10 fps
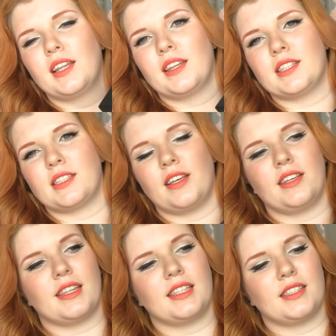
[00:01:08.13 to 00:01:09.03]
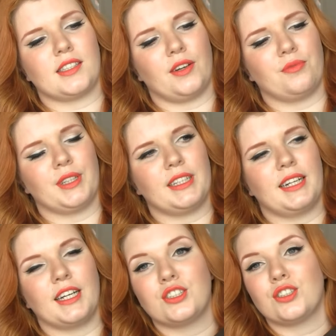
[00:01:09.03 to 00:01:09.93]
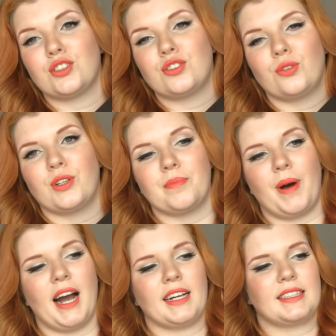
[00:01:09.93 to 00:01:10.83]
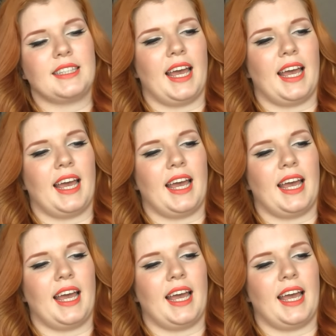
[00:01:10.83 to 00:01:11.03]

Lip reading: This is a really nice sturdy box,